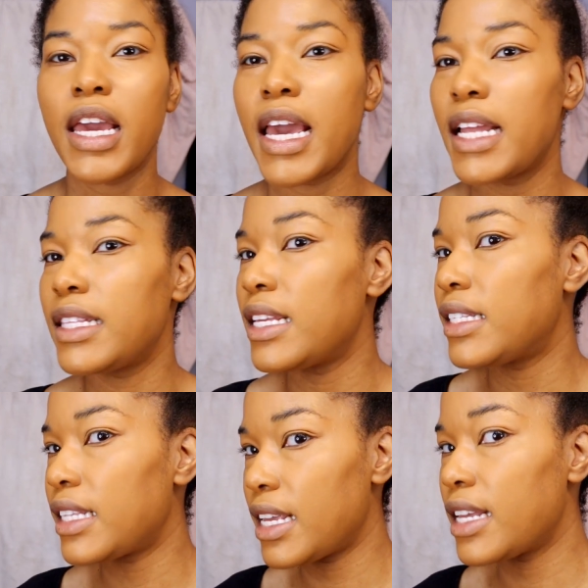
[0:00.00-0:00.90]
And
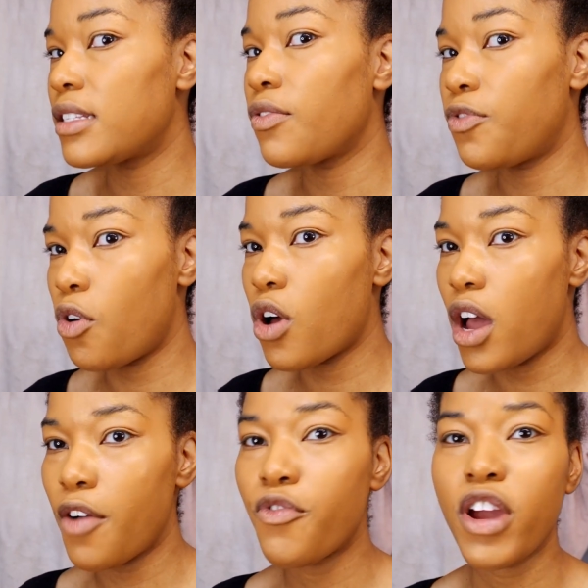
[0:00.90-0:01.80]
this is full
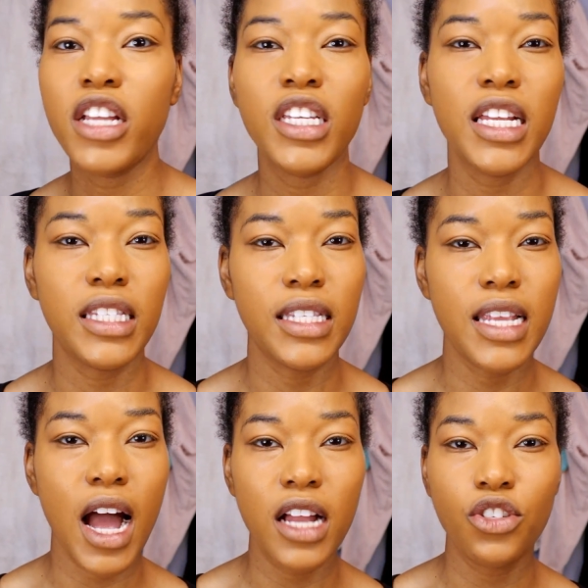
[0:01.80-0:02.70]
coverage. It's
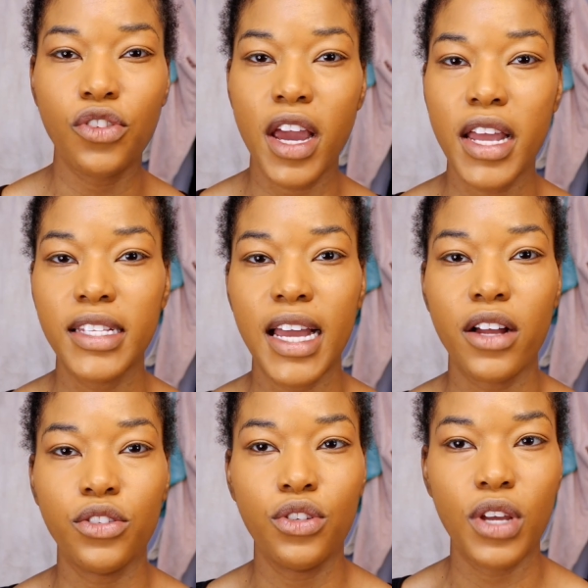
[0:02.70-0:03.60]
not drying
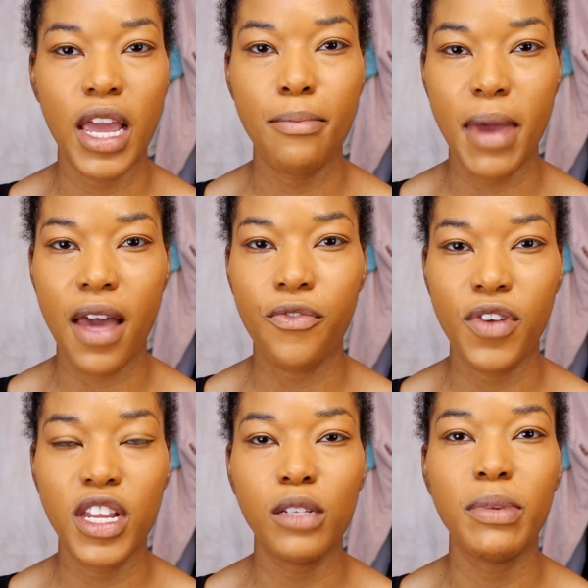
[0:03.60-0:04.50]
down to a matte
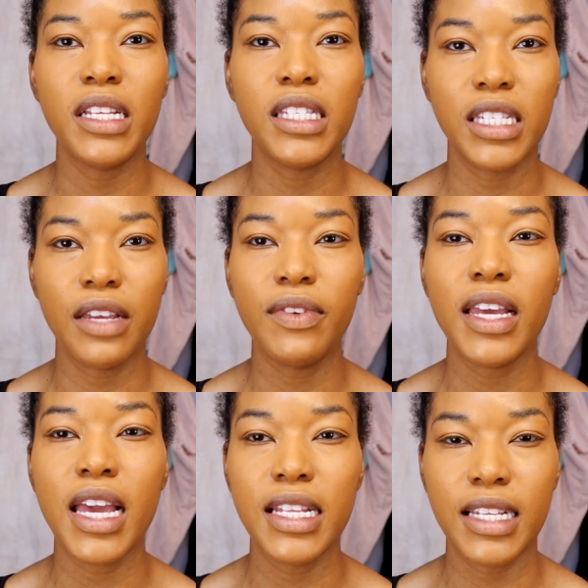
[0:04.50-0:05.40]
finish, but it's
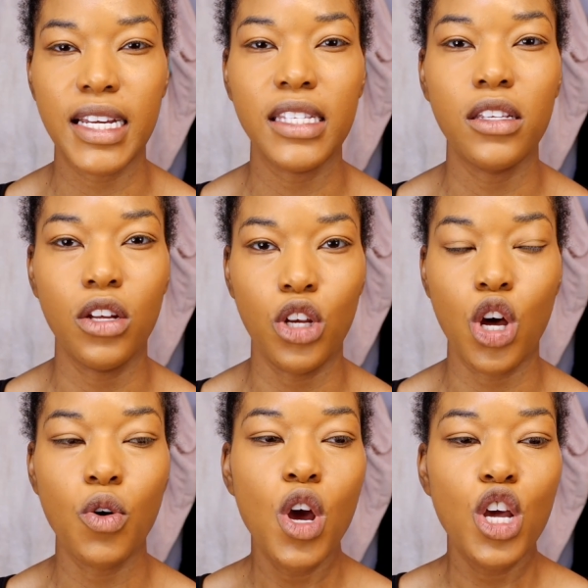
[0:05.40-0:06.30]
giving a nice
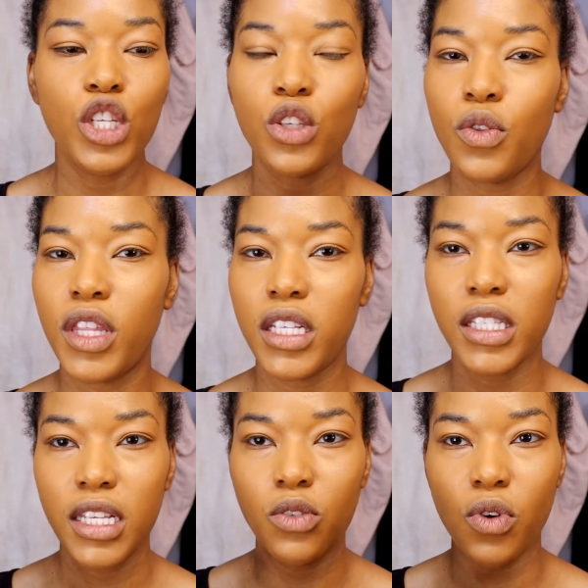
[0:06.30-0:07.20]
glow. So
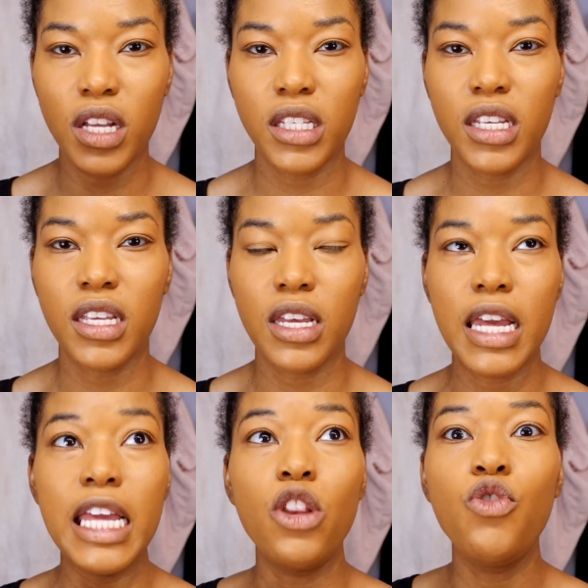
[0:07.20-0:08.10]
this is going to
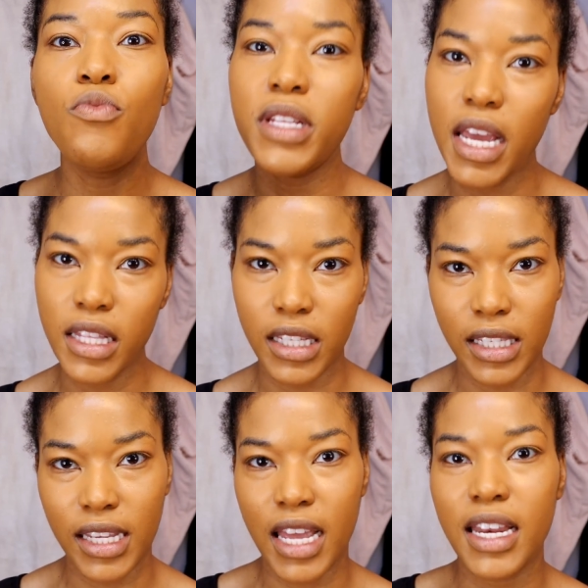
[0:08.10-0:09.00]
illuminate the
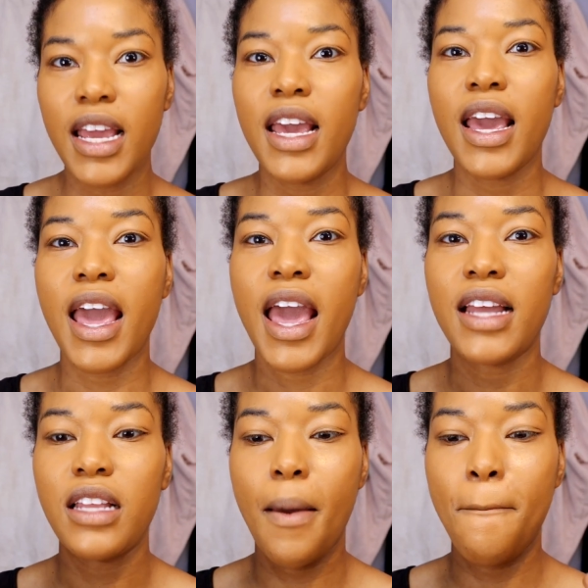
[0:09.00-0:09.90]
skin
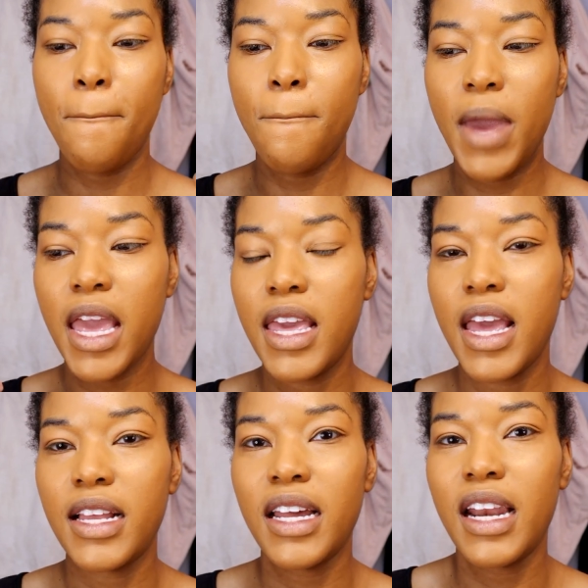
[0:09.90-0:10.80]
and make
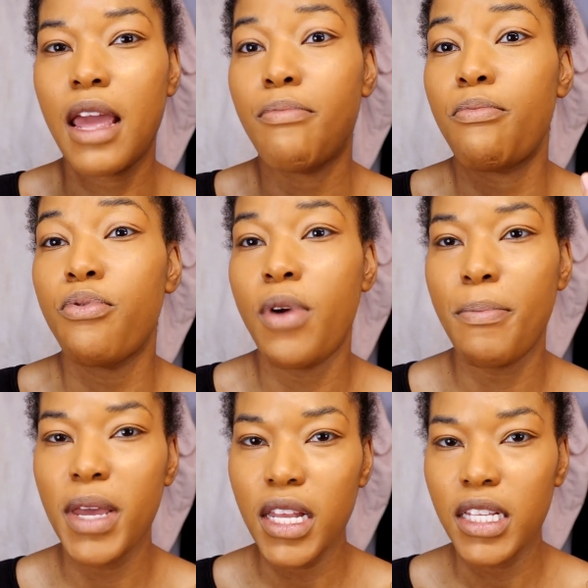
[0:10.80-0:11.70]
it kind of like
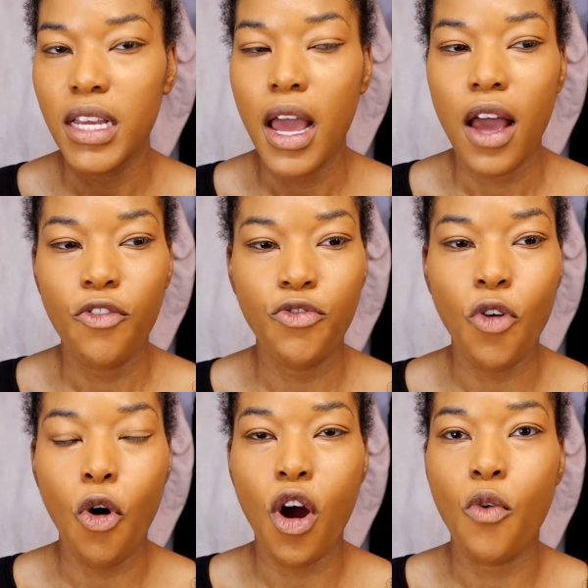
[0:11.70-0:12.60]
prep it
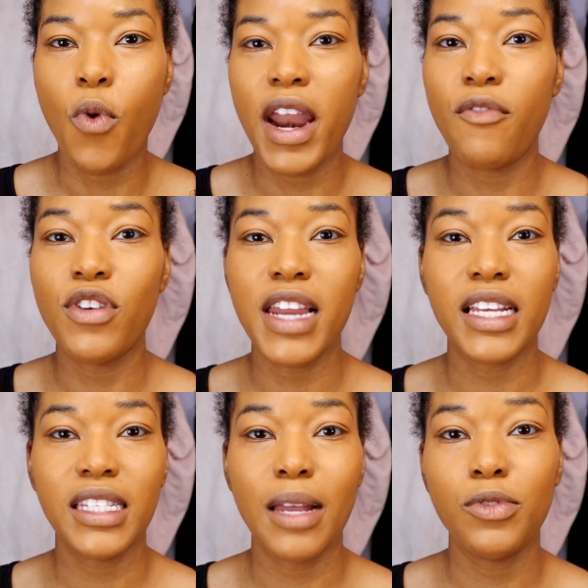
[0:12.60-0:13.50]
for whatever
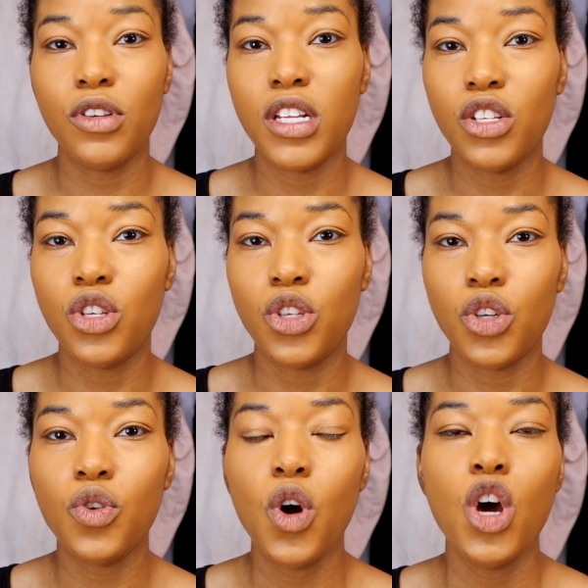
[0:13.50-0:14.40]
next steps you need to
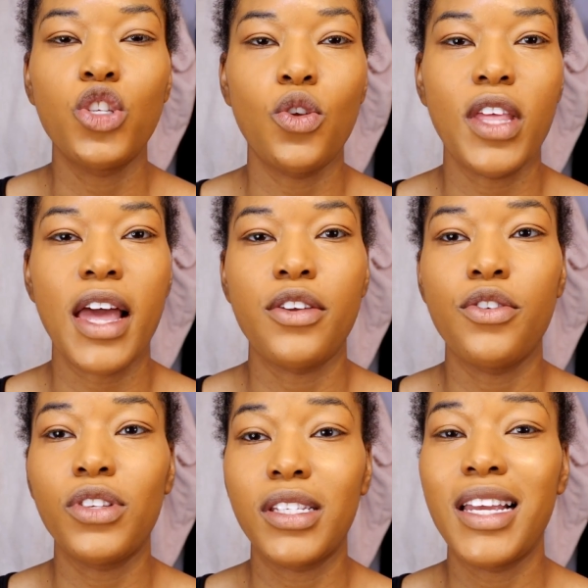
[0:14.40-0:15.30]
do, so that
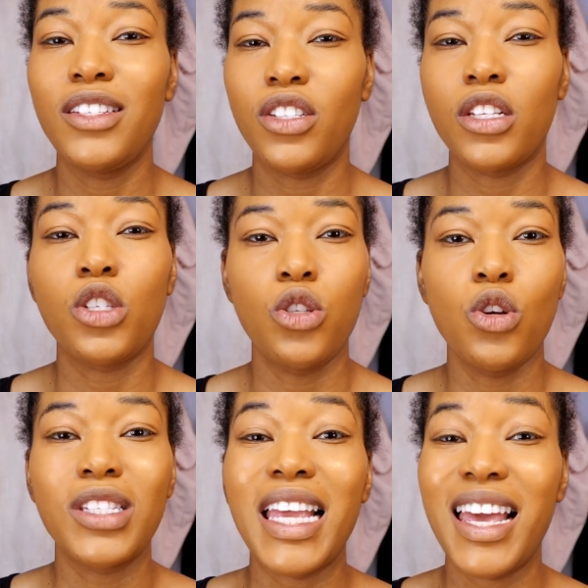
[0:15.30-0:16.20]
your skin just
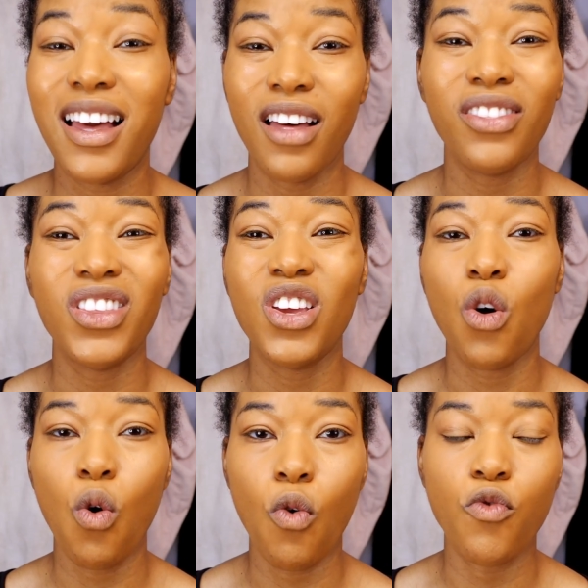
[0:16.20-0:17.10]
looks
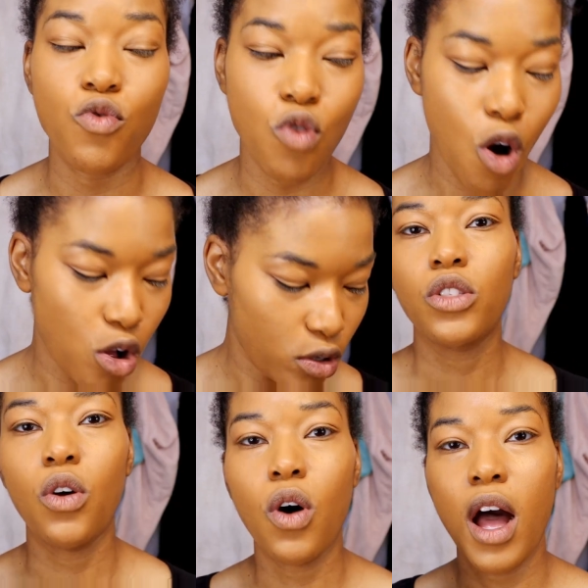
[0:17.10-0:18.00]
healthy overall.
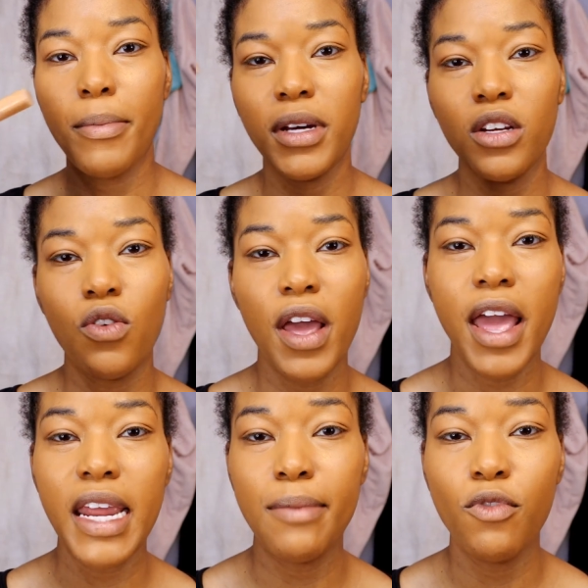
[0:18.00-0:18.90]
So I'm gonna go
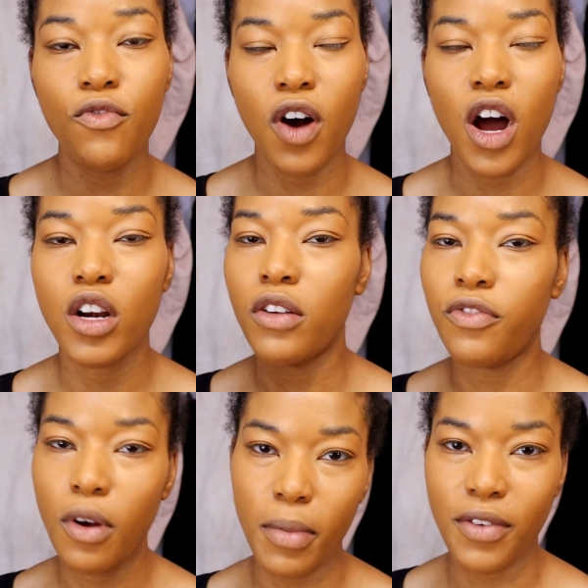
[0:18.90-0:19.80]
ahead and move on
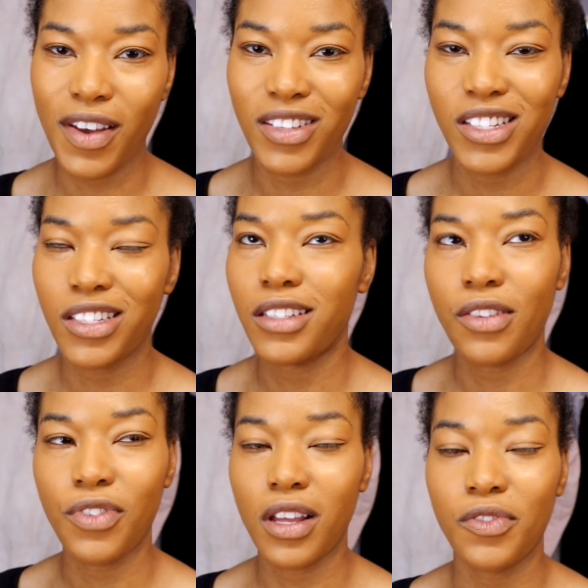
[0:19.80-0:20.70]
from my foundation because
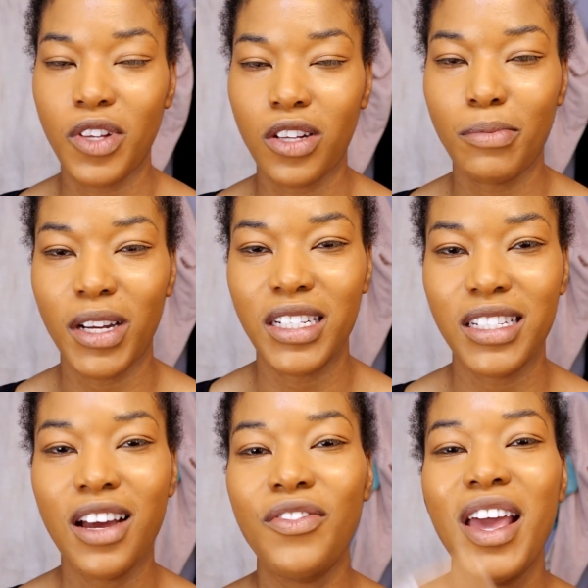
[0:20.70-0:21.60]
I feel like I've talked about it
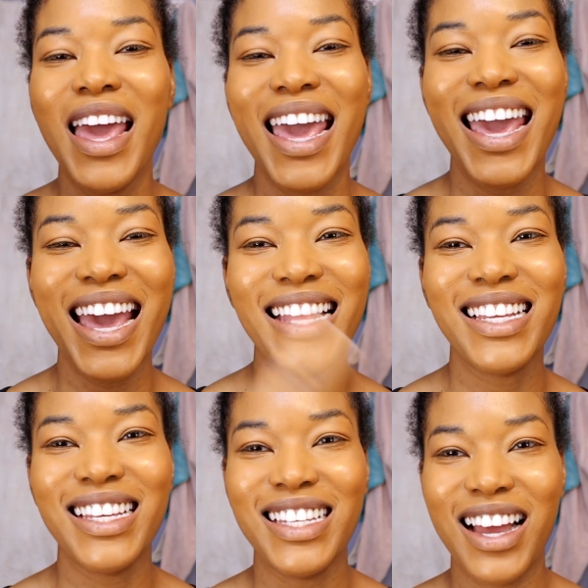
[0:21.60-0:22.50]
enough,
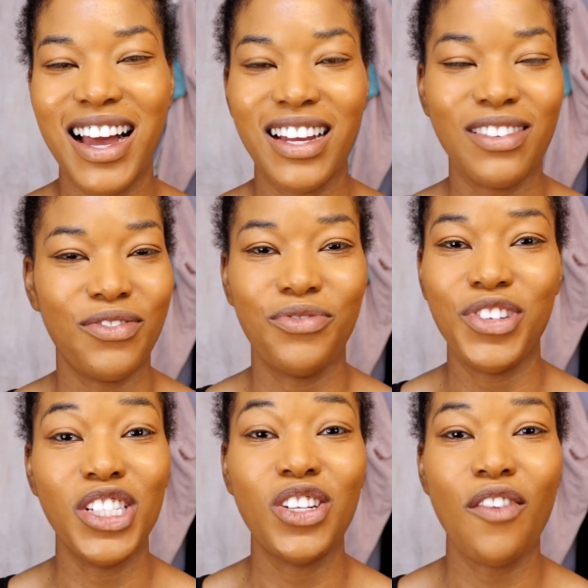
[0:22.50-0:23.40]
and
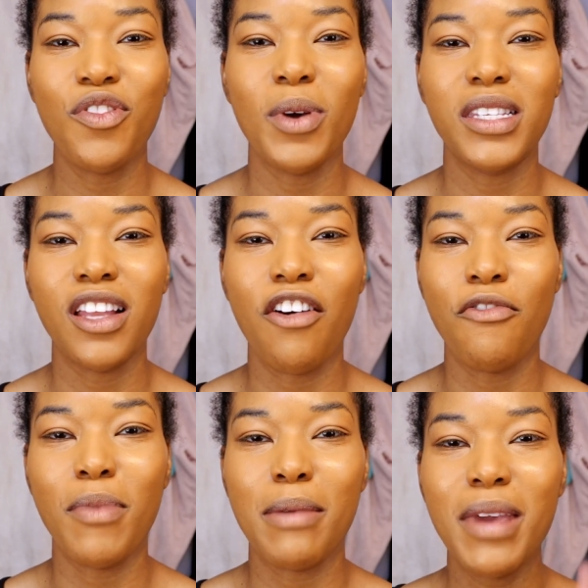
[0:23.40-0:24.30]
finish off the rest
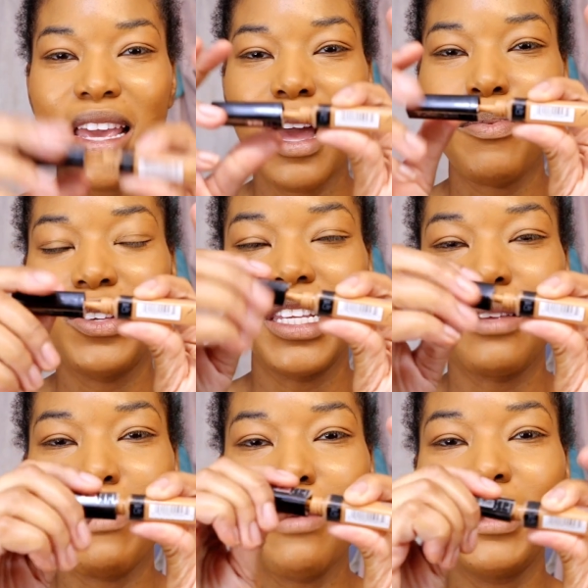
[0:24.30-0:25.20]
of my makeup using
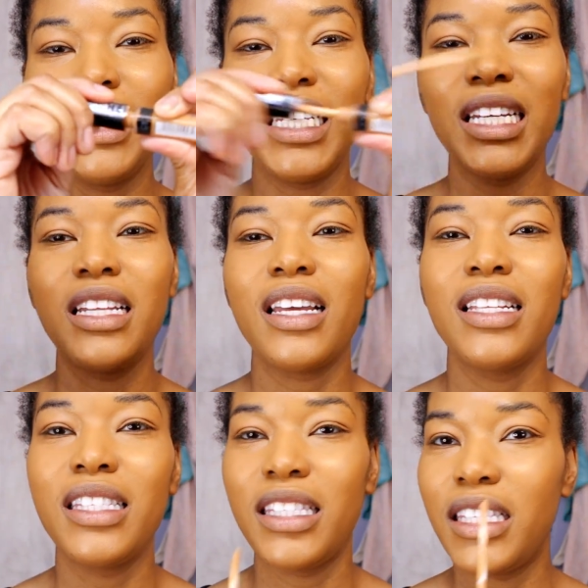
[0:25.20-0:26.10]
the Maybelline
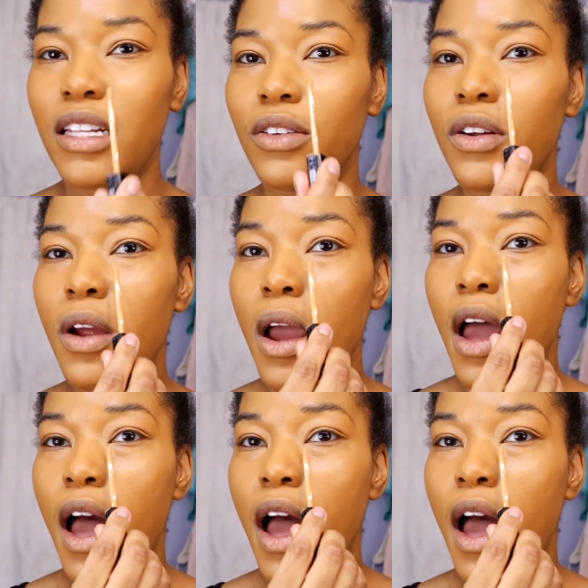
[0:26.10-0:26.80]
concealer.